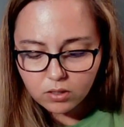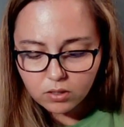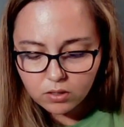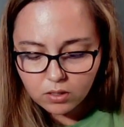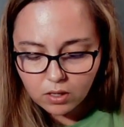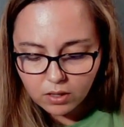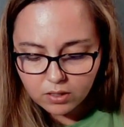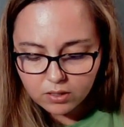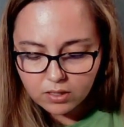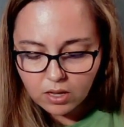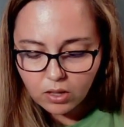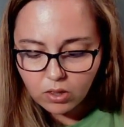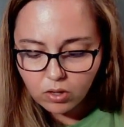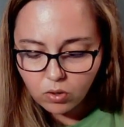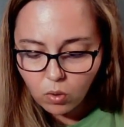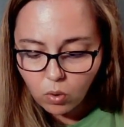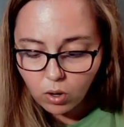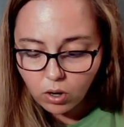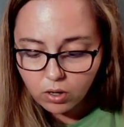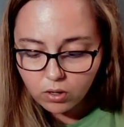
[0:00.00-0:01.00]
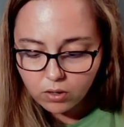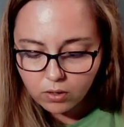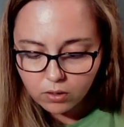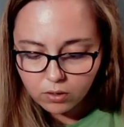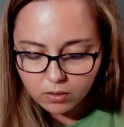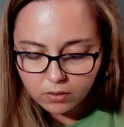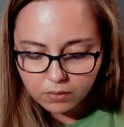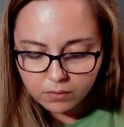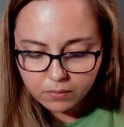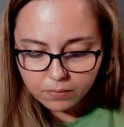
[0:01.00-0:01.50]
to the Southern
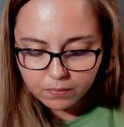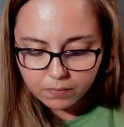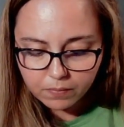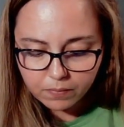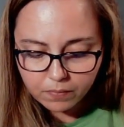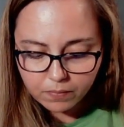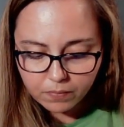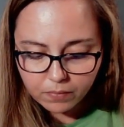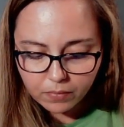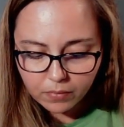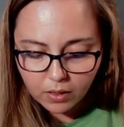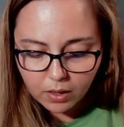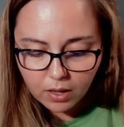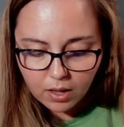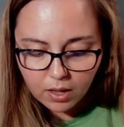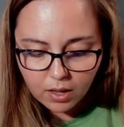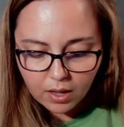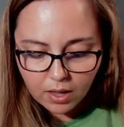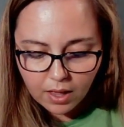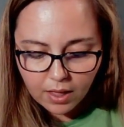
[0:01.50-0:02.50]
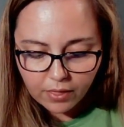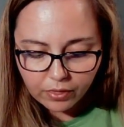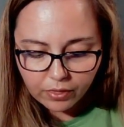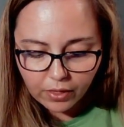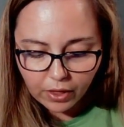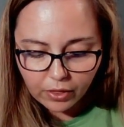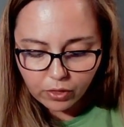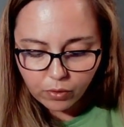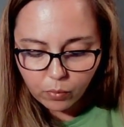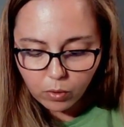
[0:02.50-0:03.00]
Oracle.
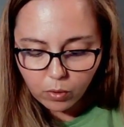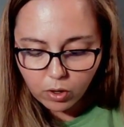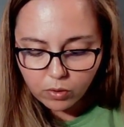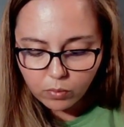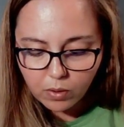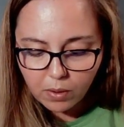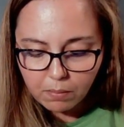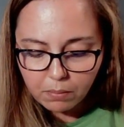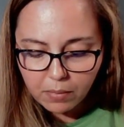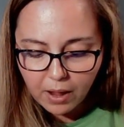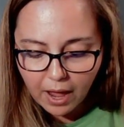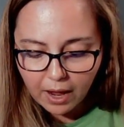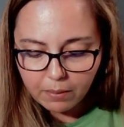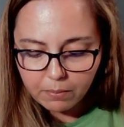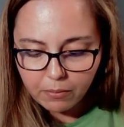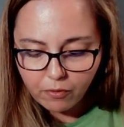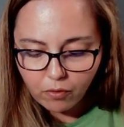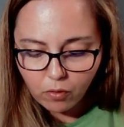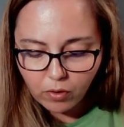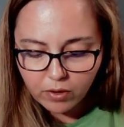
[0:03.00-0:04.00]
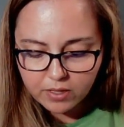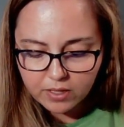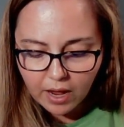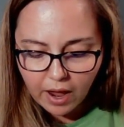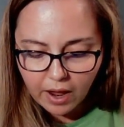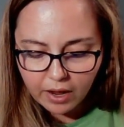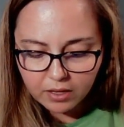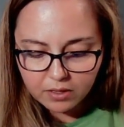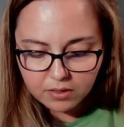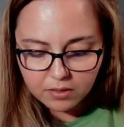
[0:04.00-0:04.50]
Then the world went black before his
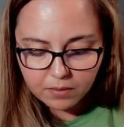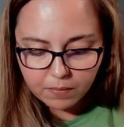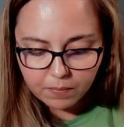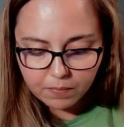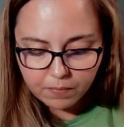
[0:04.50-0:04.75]
eyes.